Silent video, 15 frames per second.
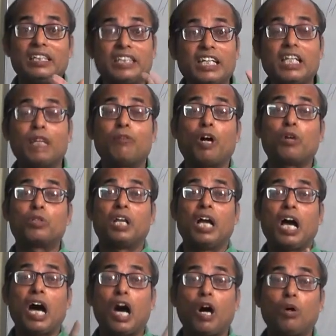deal
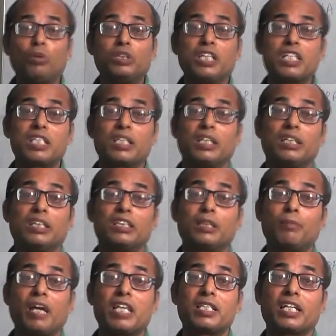about how this
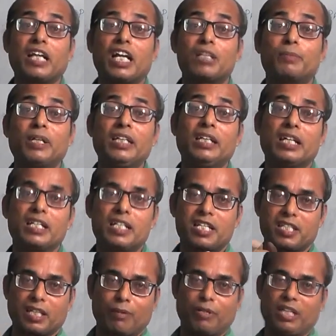civilization has been
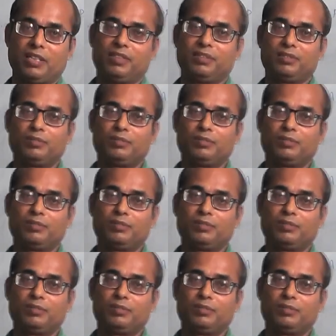discovered